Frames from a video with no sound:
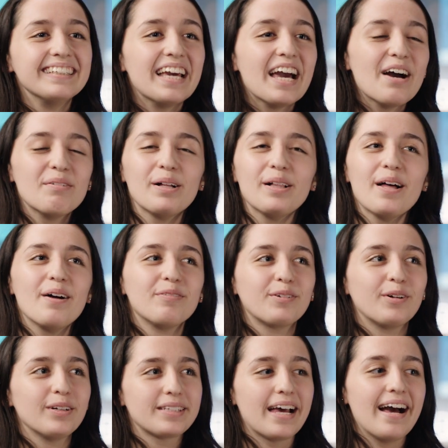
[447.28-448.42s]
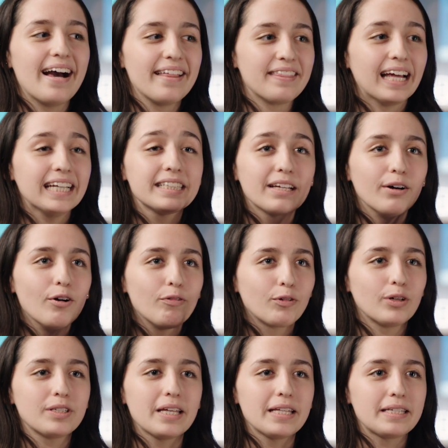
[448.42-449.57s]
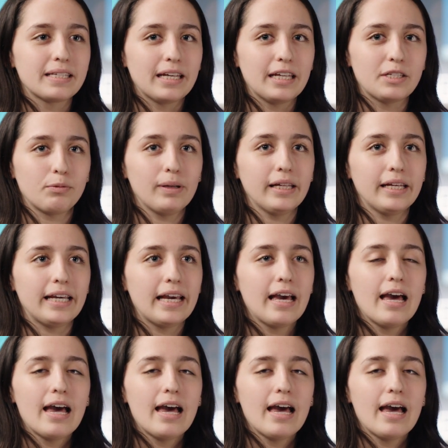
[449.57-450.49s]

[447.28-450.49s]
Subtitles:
Yeah, well, of course, it's really